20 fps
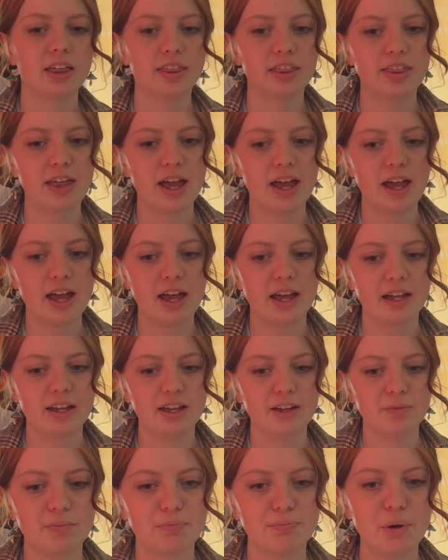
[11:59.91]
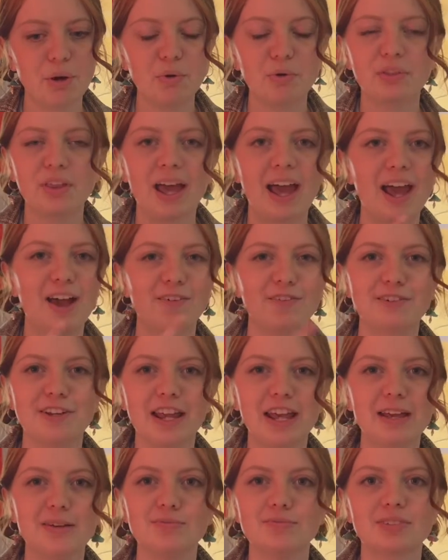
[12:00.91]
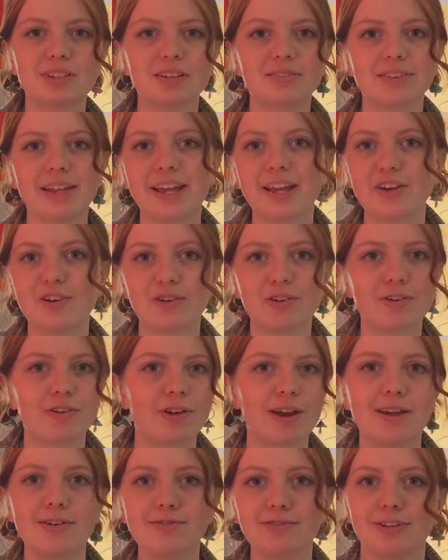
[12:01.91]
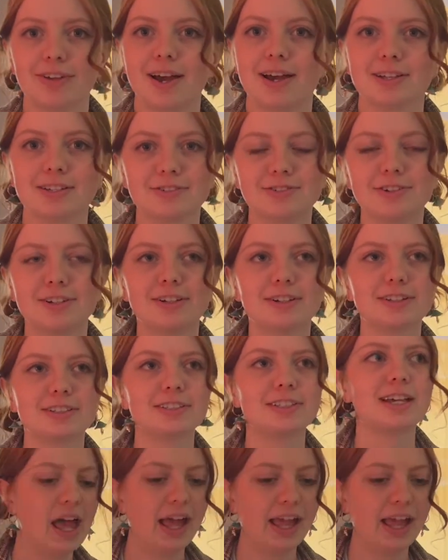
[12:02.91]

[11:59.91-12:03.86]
that both have names of like great philosophers,